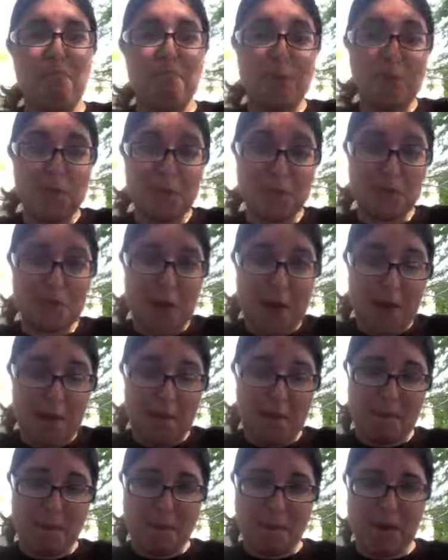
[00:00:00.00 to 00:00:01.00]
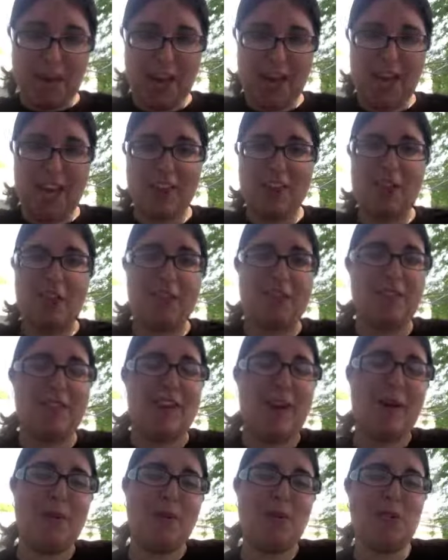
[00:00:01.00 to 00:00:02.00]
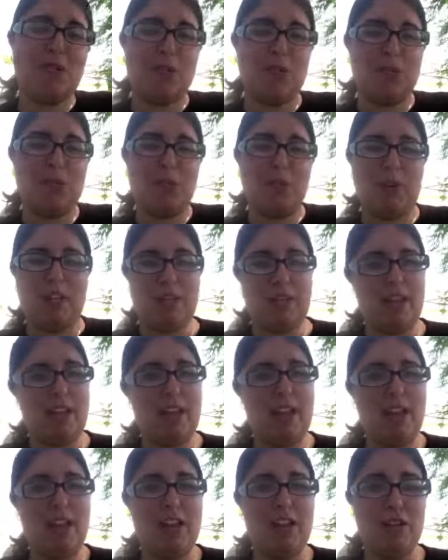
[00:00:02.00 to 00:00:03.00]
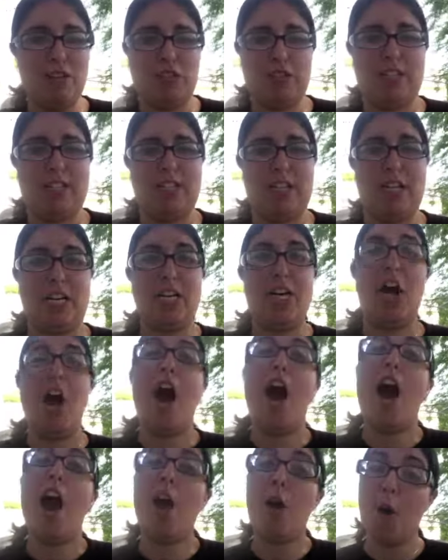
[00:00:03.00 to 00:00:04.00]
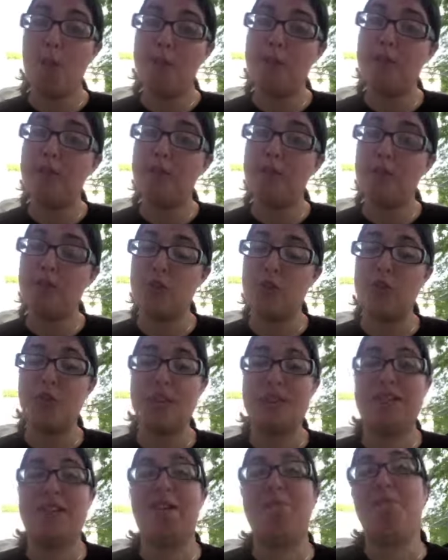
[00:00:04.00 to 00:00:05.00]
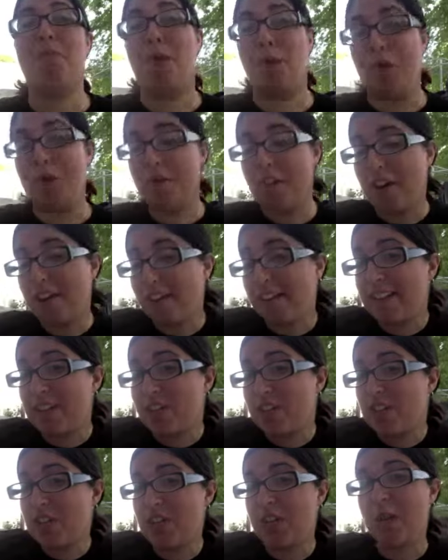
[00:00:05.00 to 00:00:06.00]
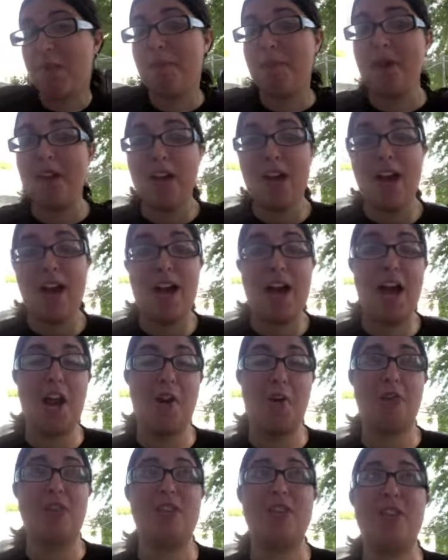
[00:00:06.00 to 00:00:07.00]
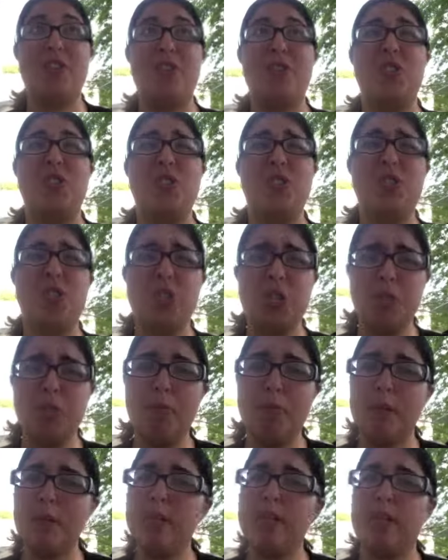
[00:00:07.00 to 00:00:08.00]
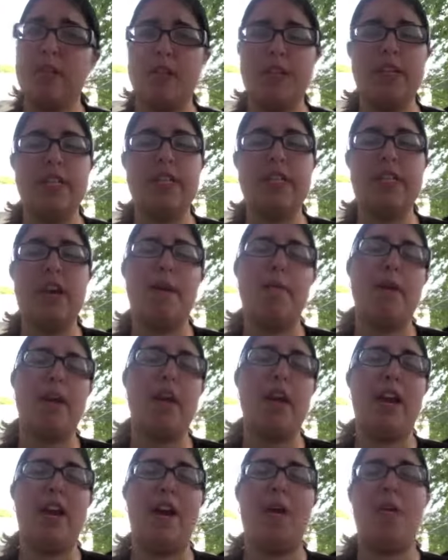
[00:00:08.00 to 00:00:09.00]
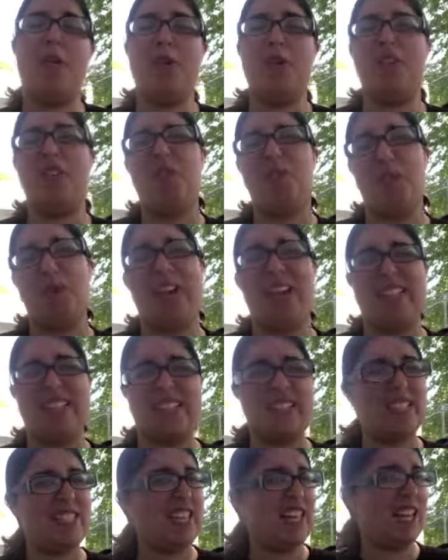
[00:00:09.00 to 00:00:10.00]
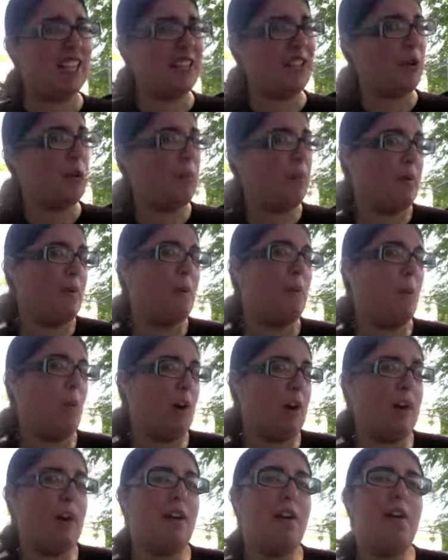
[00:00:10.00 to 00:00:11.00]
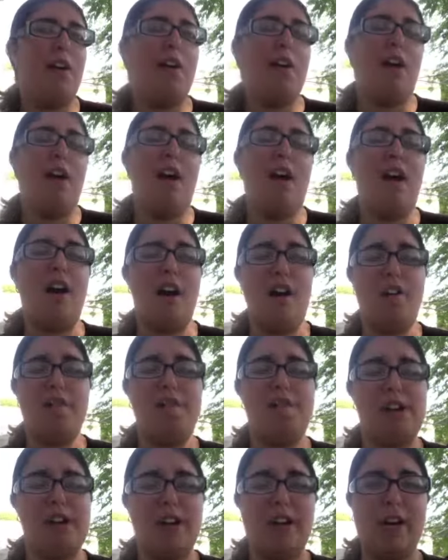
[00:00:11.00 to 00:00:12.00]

was with Jem, and I thought that was just really interesting. I hope in the future we'll see more of their relationship. I know that there's 2 more series coming, and I wonder if we'll get to see a little bit more of